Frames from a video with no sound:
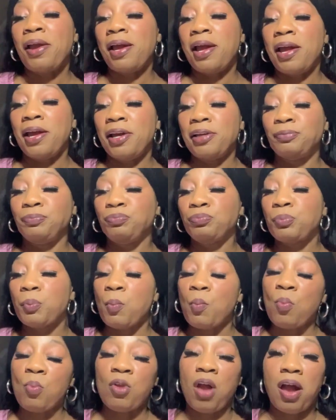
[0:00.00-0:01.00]
And
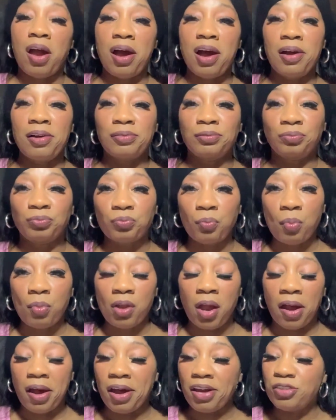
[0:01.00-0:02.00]

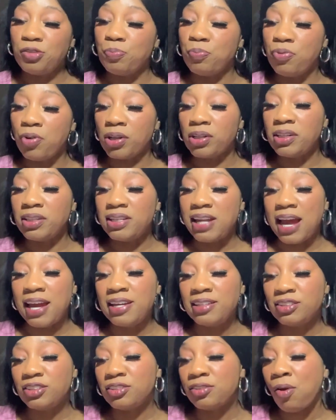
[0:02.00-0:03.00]
us
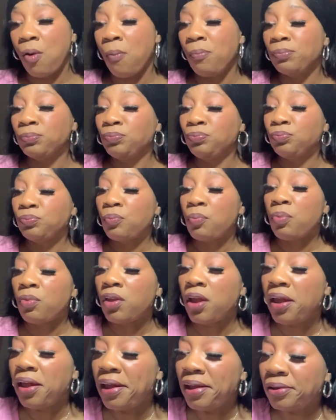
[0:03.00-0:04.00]
Brooklynites,
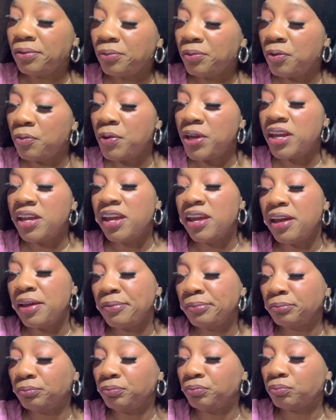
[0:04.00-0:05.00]
when we
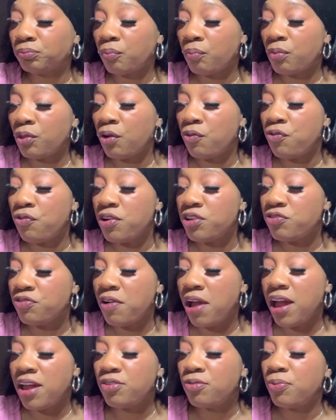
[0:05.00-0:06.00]
get French
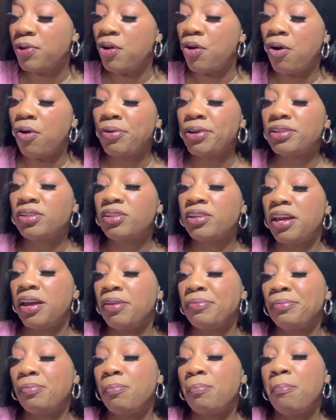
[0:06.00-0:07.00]
fries, we always
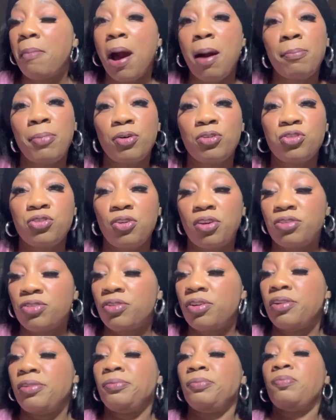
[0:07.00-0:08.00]
get mambo sauce
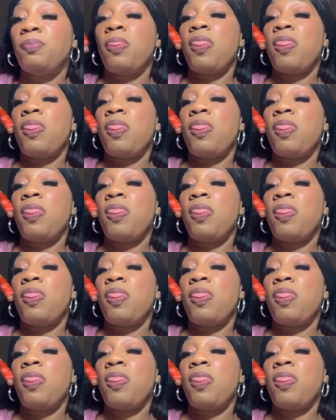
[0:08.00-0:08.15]
on it.